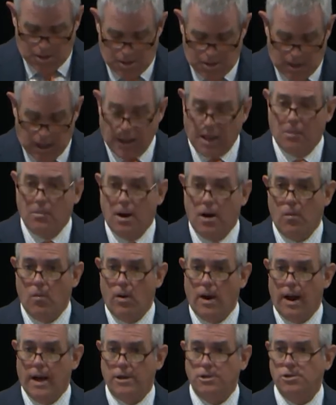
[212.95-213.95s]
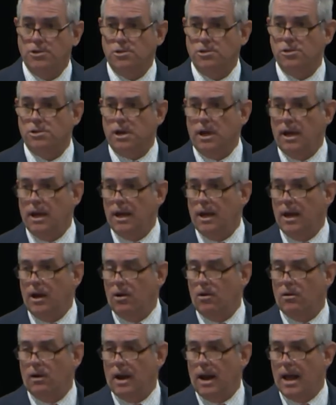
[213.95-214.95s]
thinking about what I should say
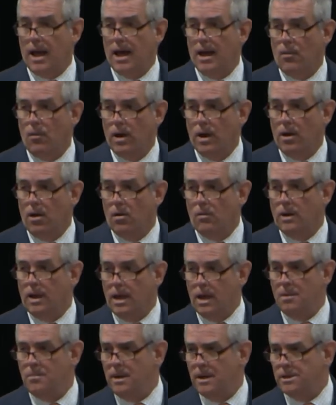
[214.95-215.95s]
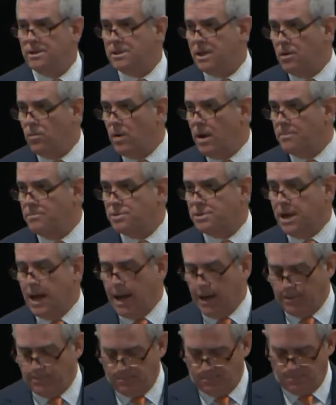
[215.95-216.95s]
here, and I went on the MEC
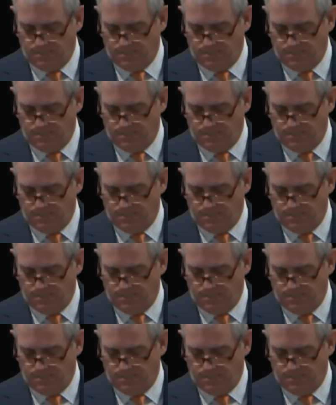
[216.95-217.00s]
website.